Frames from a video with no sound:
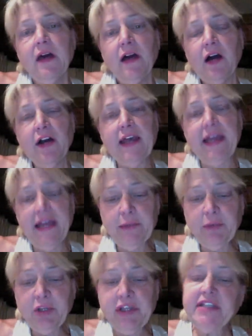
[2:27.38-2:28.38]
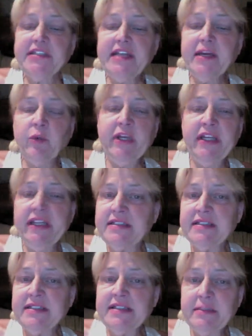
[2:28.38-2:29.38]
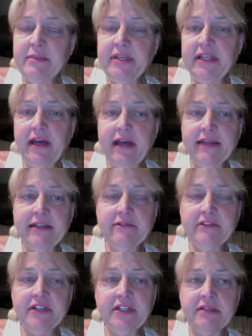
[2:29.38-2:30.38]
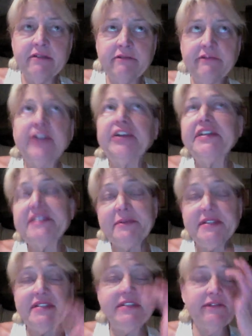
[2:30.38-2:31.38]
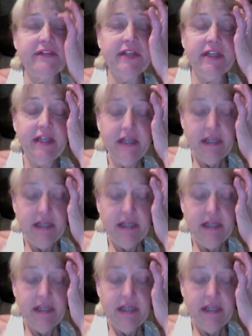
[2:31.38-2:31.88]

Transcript: Okay, I'm only going to take one instance to be kind of very specific,